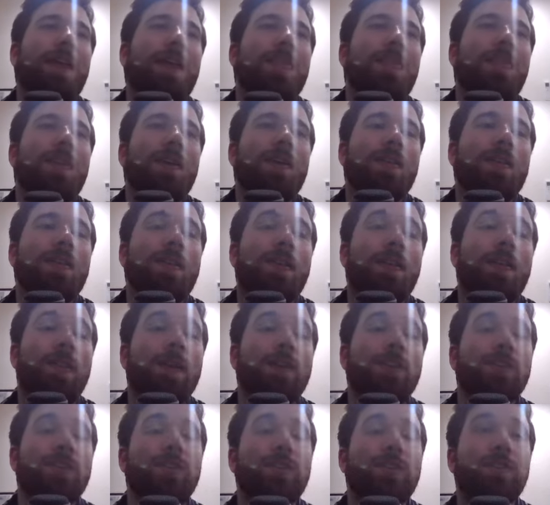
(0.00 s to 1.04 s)
I think that
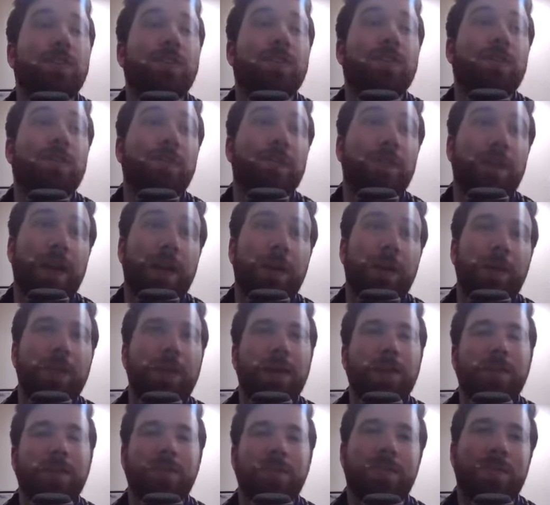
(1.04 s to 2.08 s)
they should do, and I would
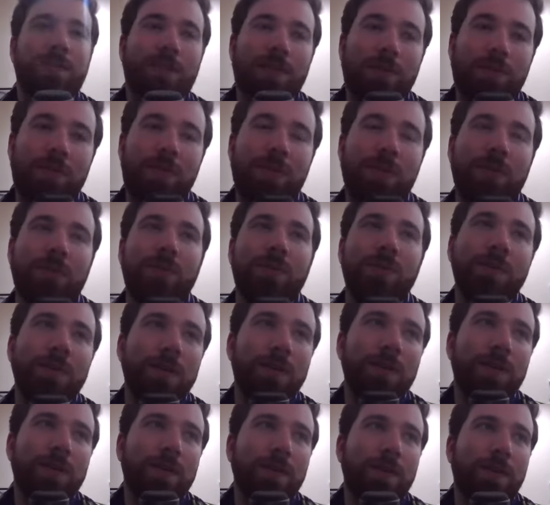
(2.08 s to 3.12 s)
like to see them do,
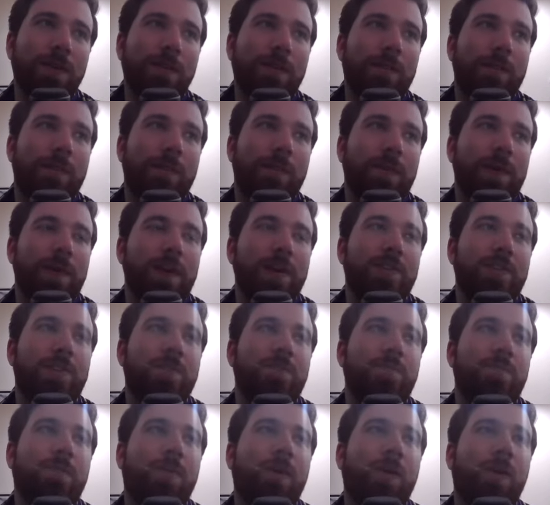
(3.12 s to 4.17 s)

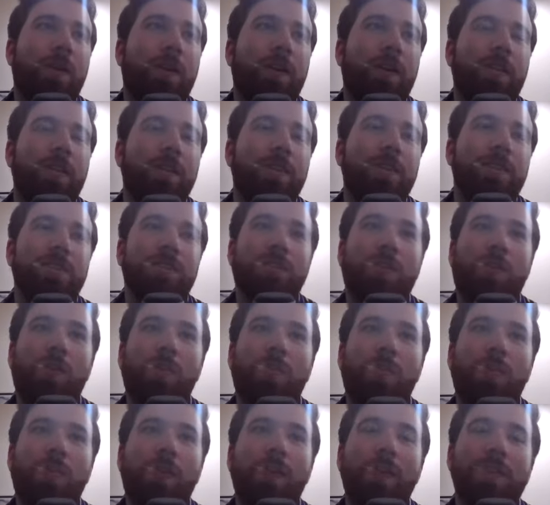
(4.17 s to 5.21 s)
is market the star
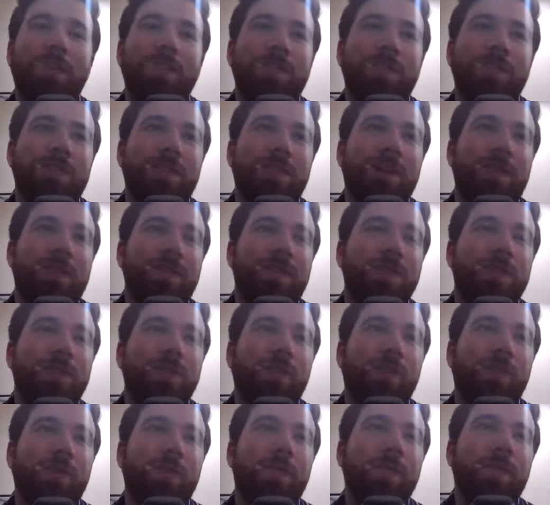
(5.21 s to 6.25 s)
players of this
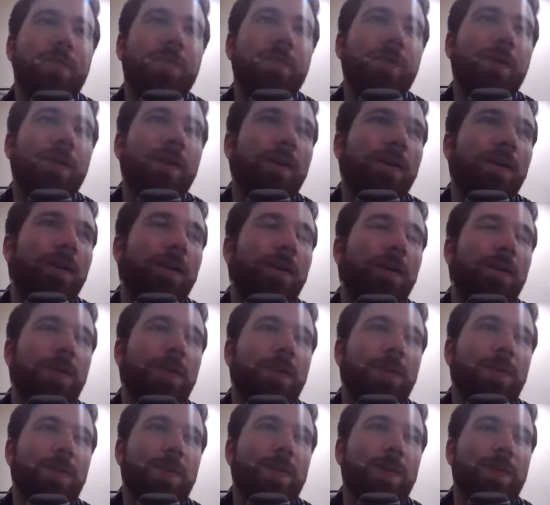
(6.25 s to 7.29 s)
tournament more,
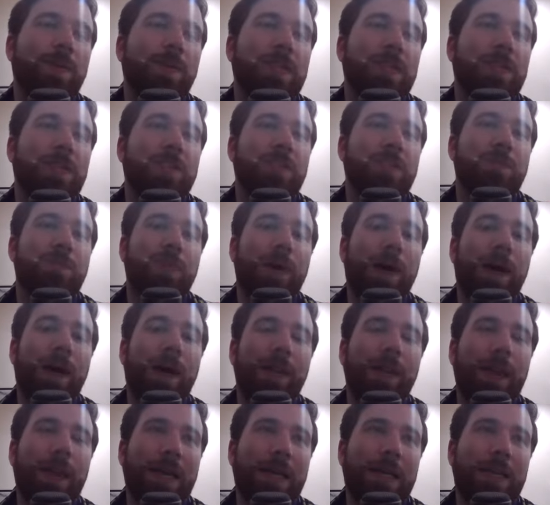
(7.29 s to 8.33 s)
because the
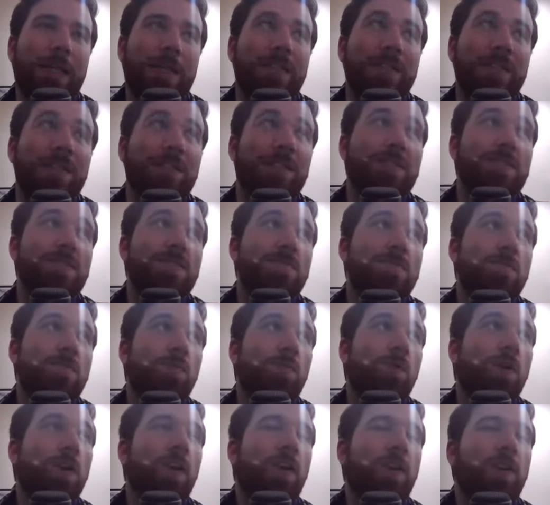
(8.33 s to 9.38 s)
spotlight is
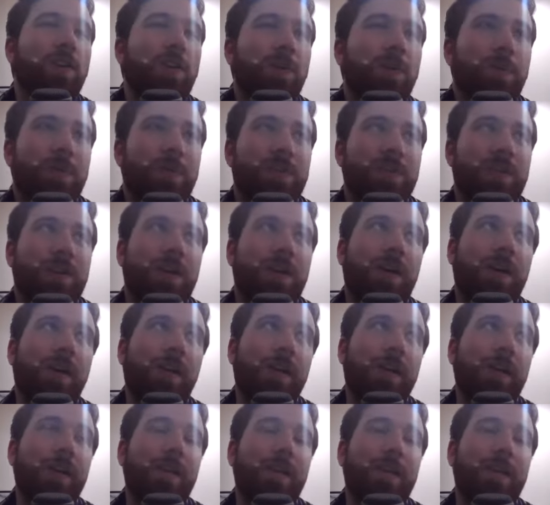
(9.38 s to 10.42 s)
100%
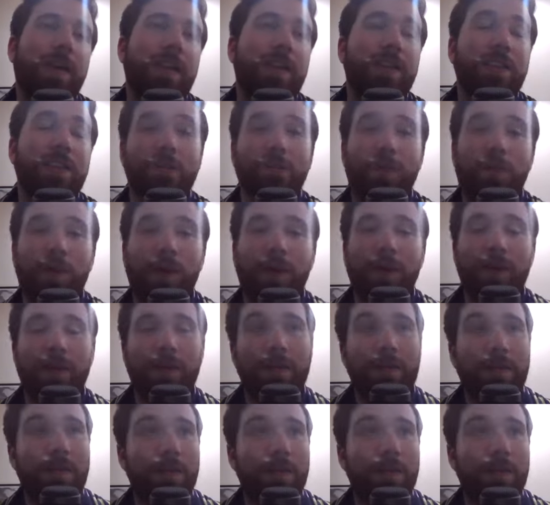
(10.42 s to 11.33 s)
on it at this point.